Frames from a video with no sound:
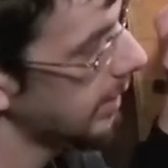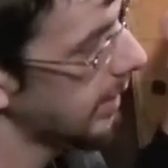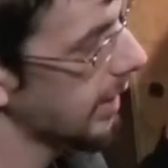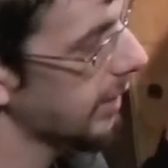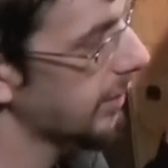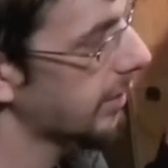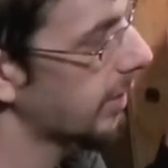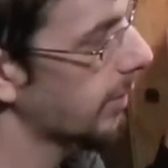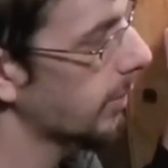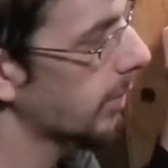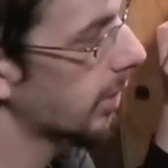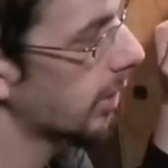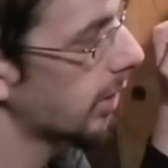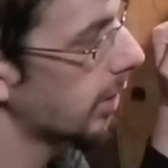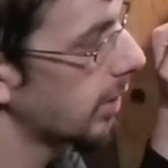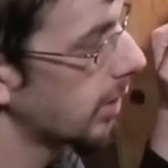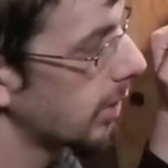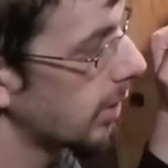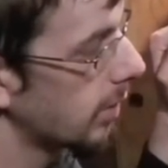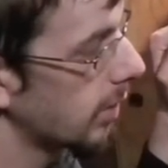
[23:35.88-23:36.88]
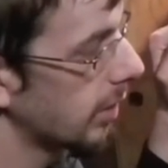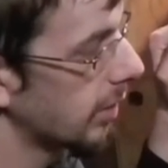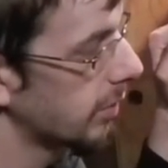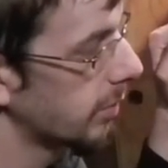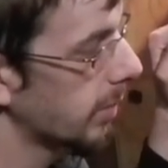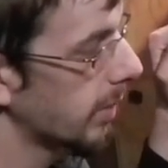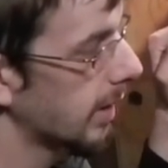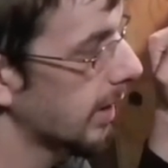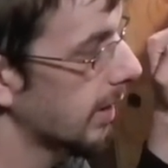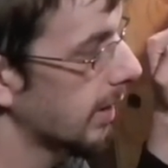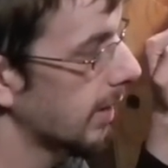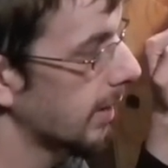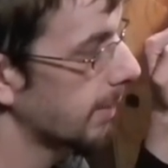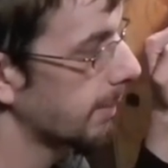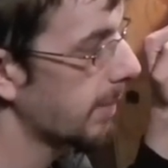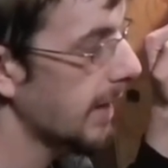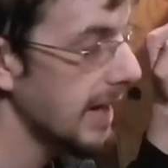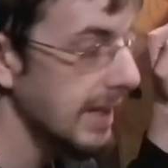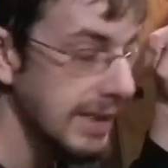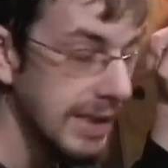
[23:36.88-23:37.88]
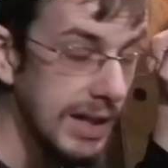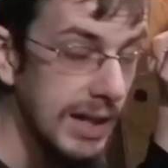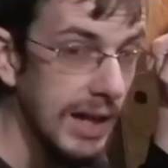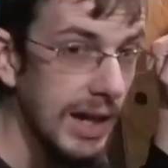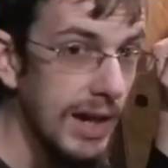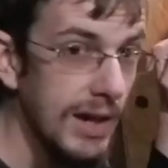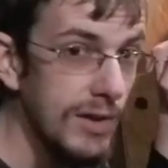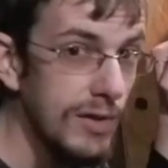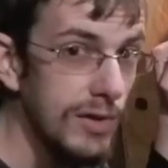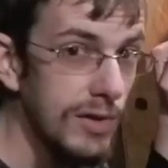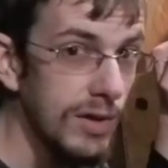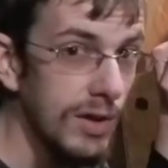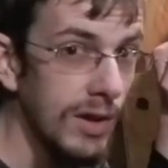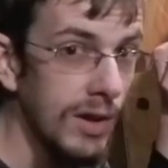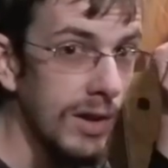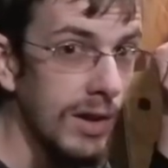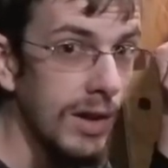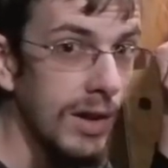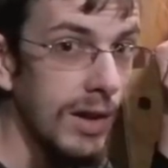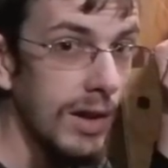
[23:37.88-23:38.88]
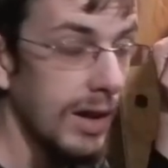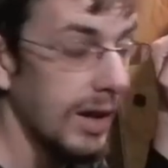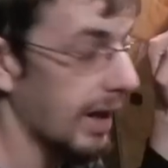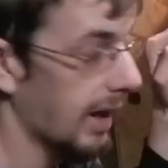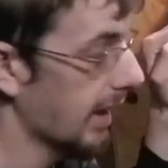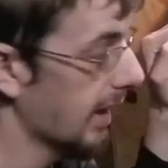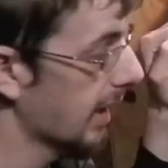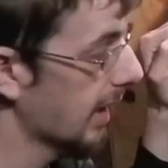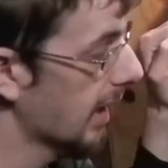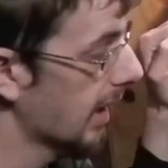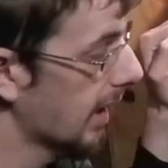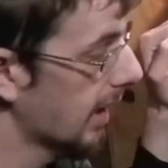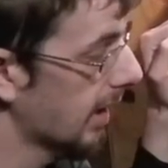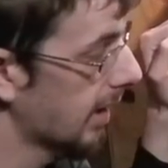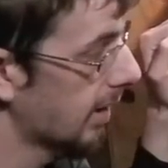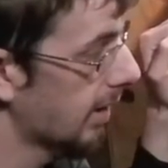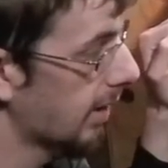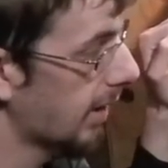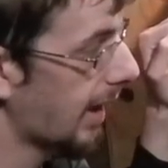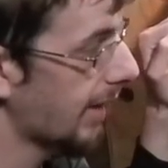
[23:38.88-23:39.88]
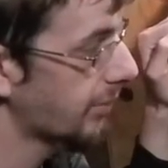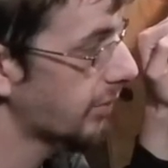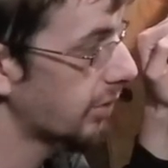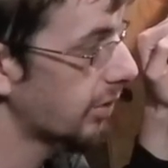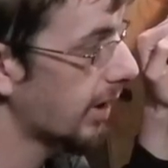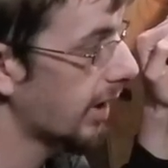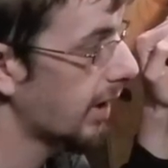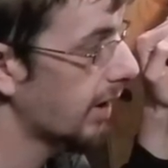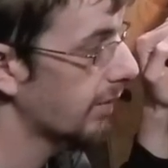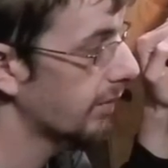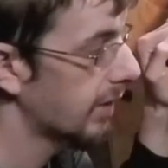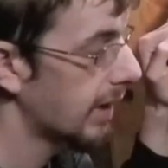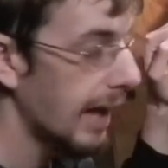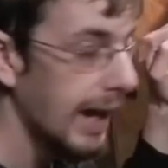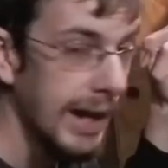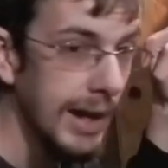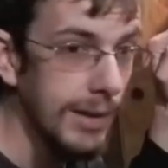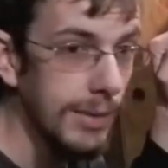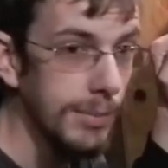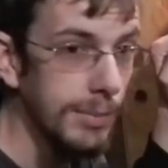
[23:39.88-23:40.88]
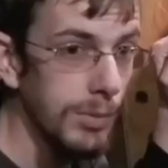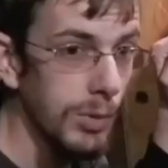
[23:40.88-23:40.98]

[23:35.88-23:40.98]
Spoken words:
Next thing we're going to do is we're going to paint the case, and it'll have to dry overnight.